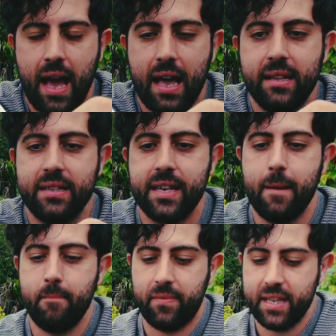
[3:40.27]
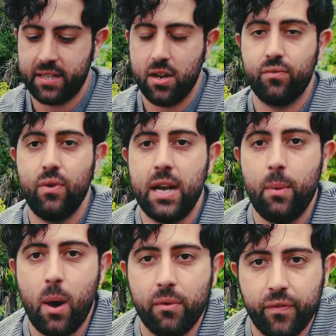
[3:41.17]
And this goes really
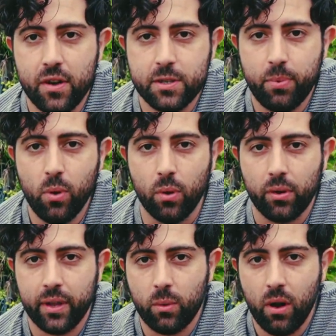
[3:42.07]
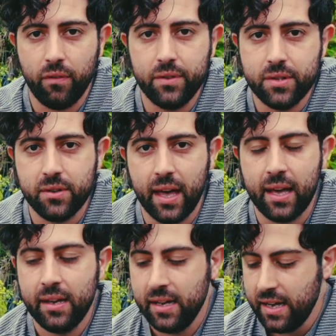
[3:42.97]
well with roast pork. They'll quite often do that
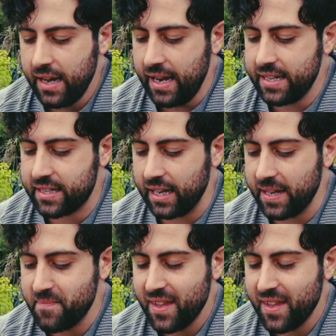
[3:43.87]
in Italy.